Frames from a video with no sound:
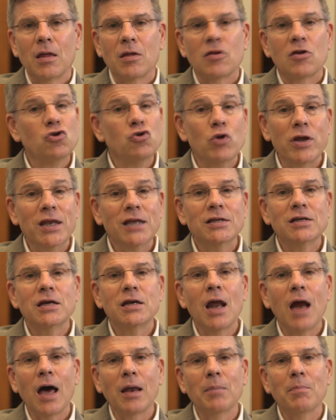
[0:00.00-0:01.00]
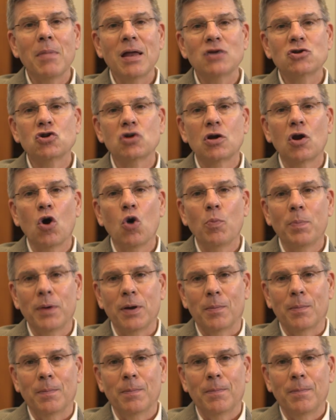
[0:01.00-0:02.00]
The treaty did not mention
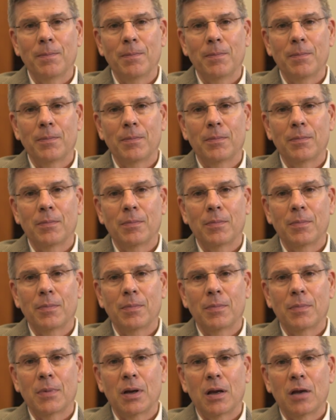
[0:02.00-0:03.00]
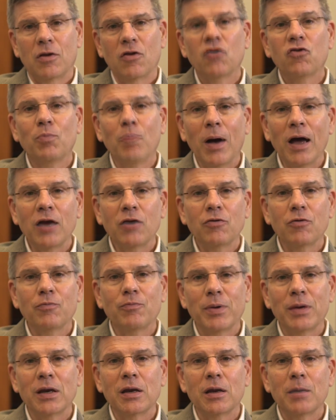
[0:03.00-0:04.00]
opium. This might have
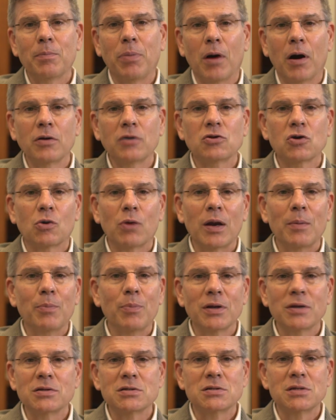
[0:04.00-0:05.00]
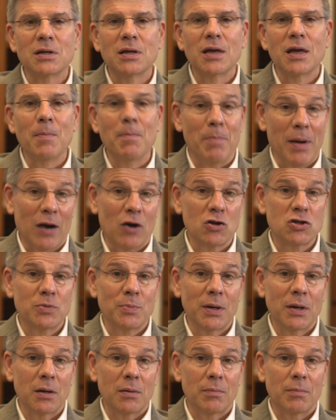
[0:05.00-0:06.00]
been in part to Great Britain's
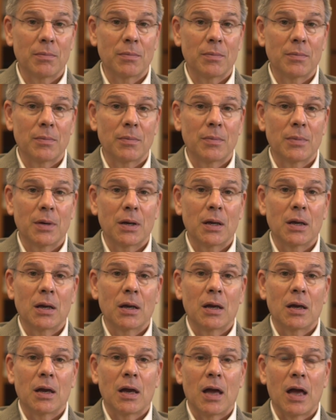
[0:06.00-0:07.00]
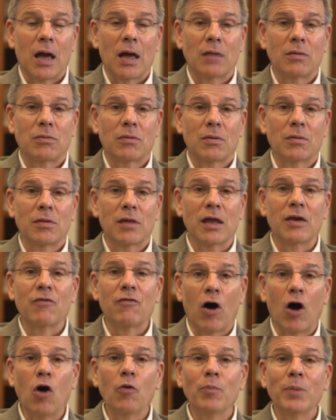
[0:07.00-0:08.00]
embarrassment at the
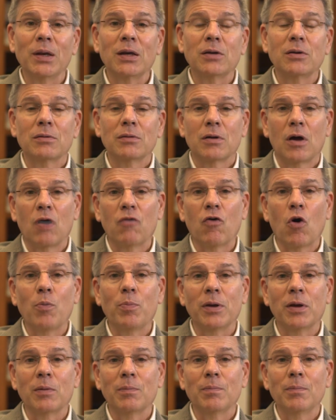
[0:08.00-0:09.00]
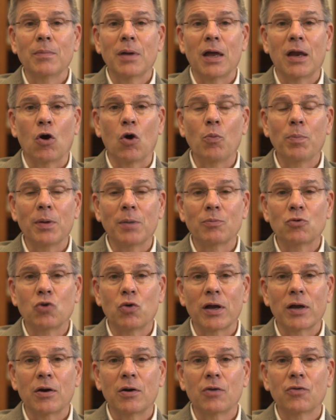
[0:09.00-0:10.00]
involvement of opium and opium
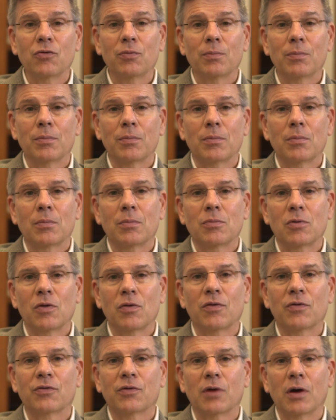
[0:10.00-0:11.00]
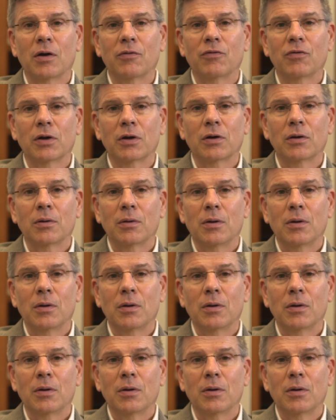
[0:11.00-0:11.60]
traders to this conflict.